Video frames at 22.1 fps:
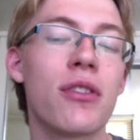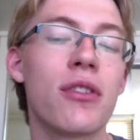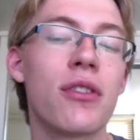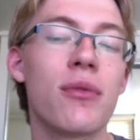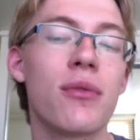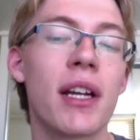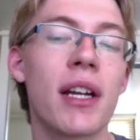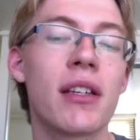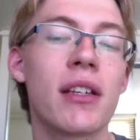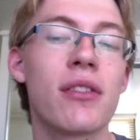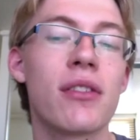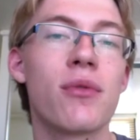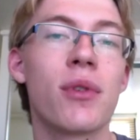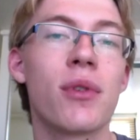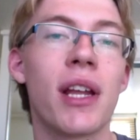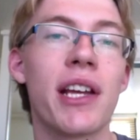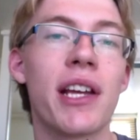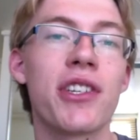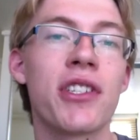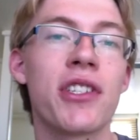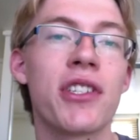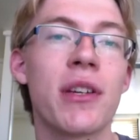director's
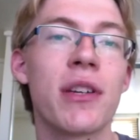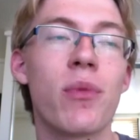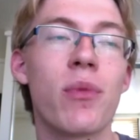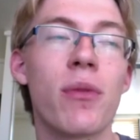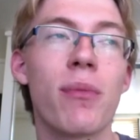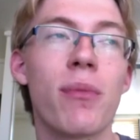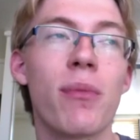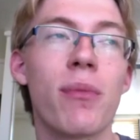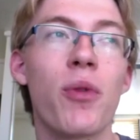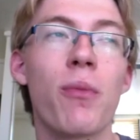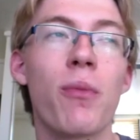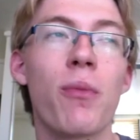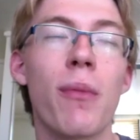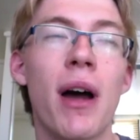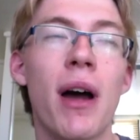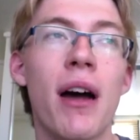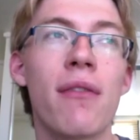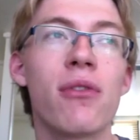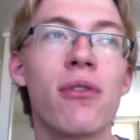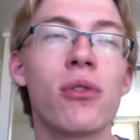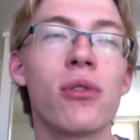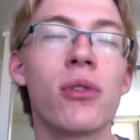relationship with both
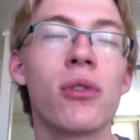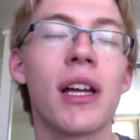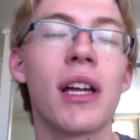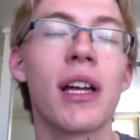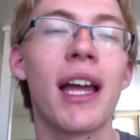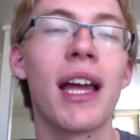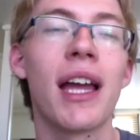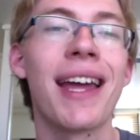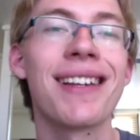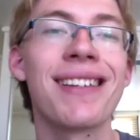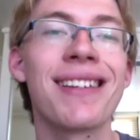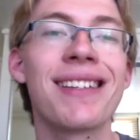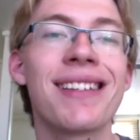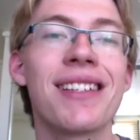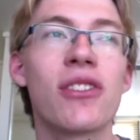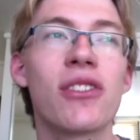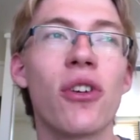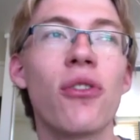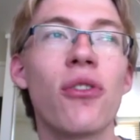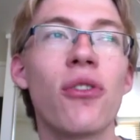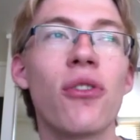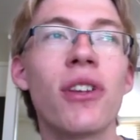Marvel and
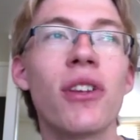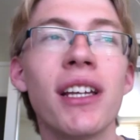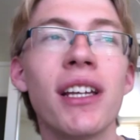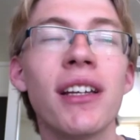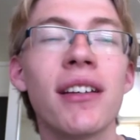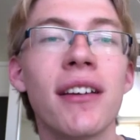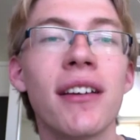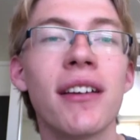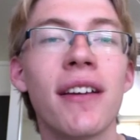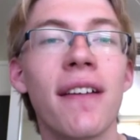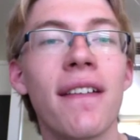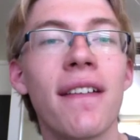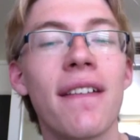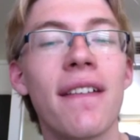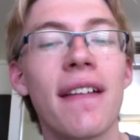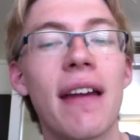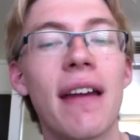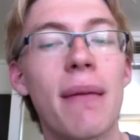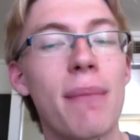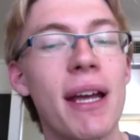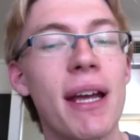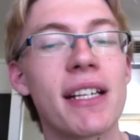Sony,
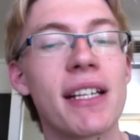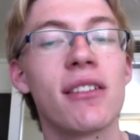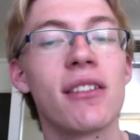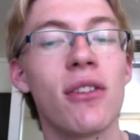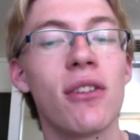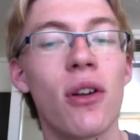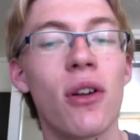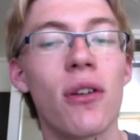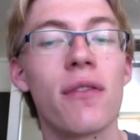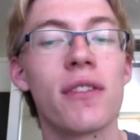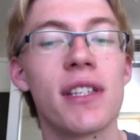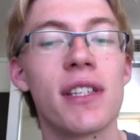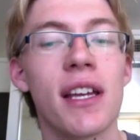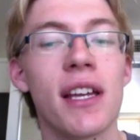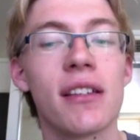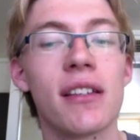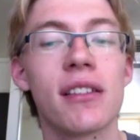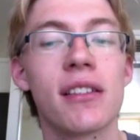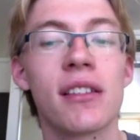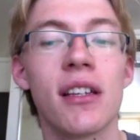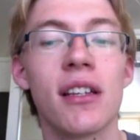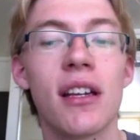it makes a lot of
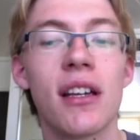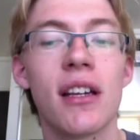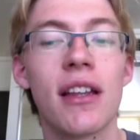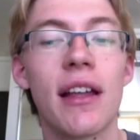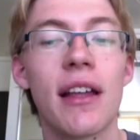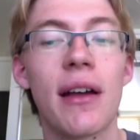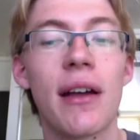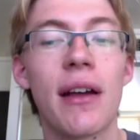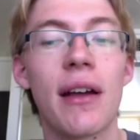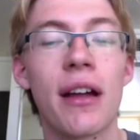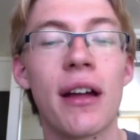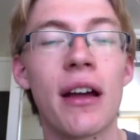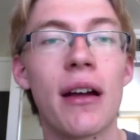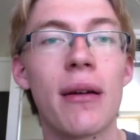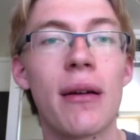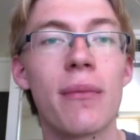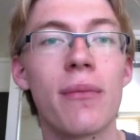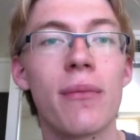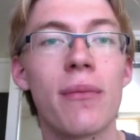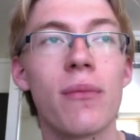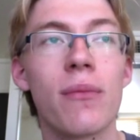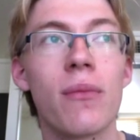sense. That
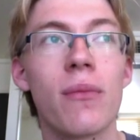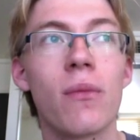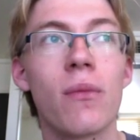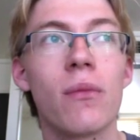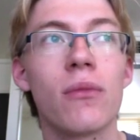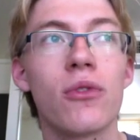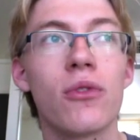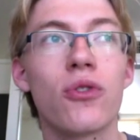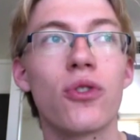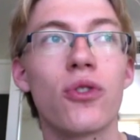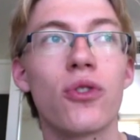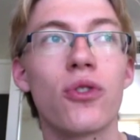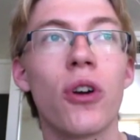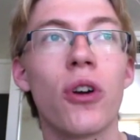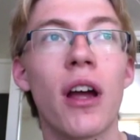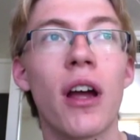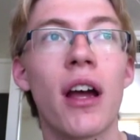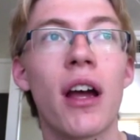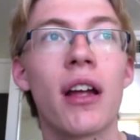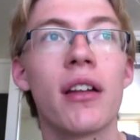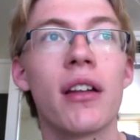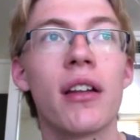Drew
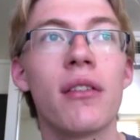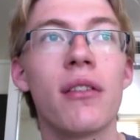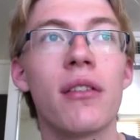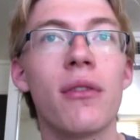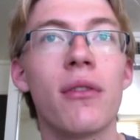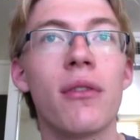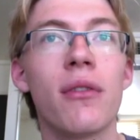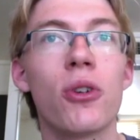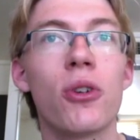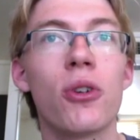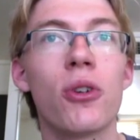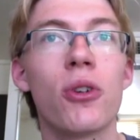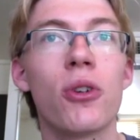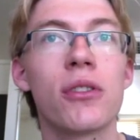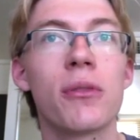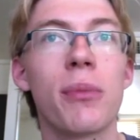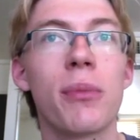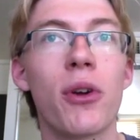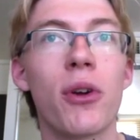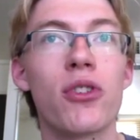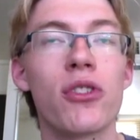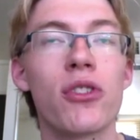Goddard was
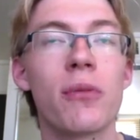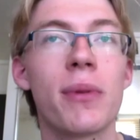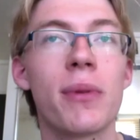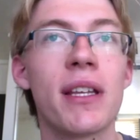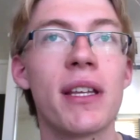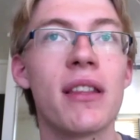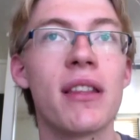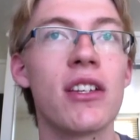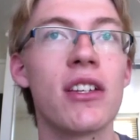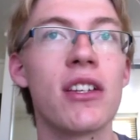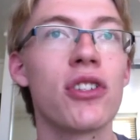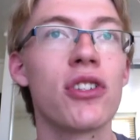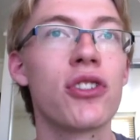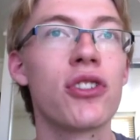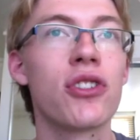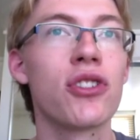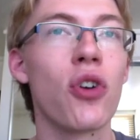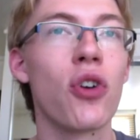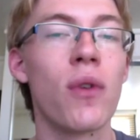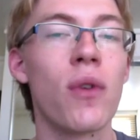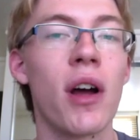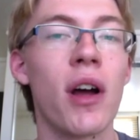supposed to be the
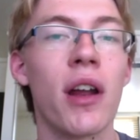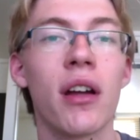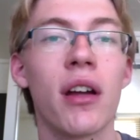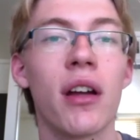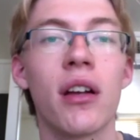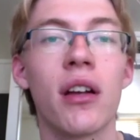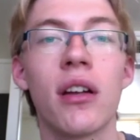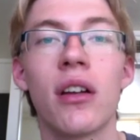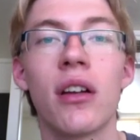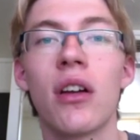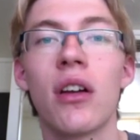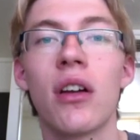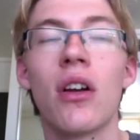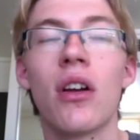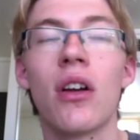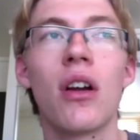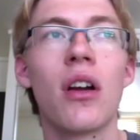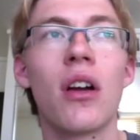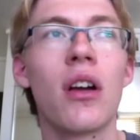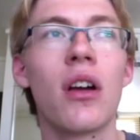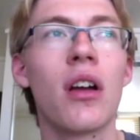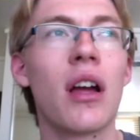showrunner
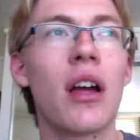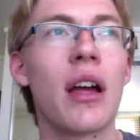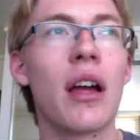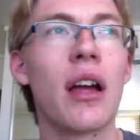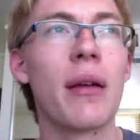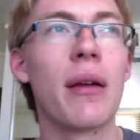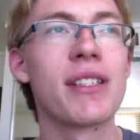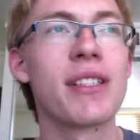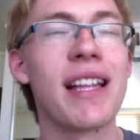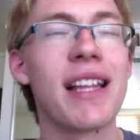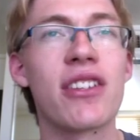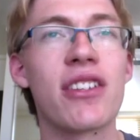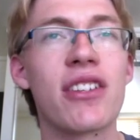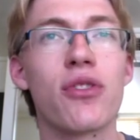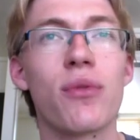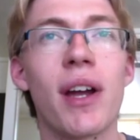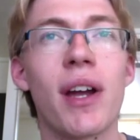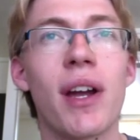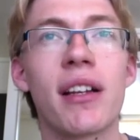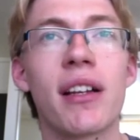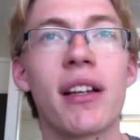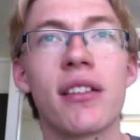/
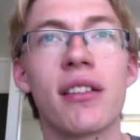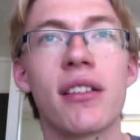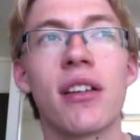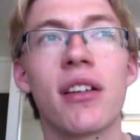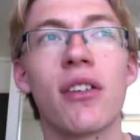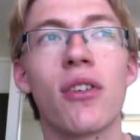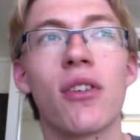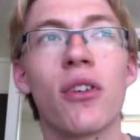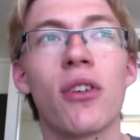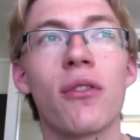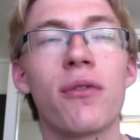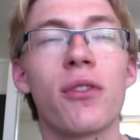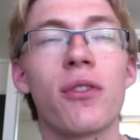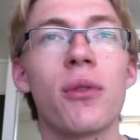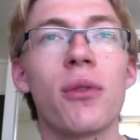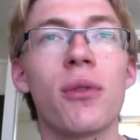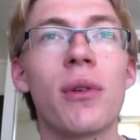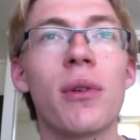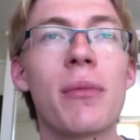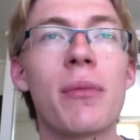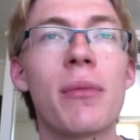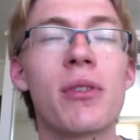director on a
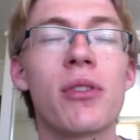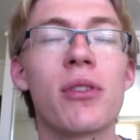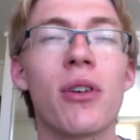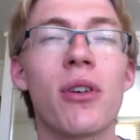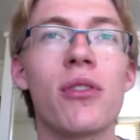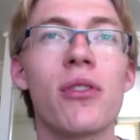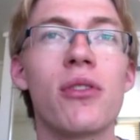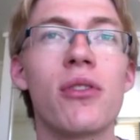few episodes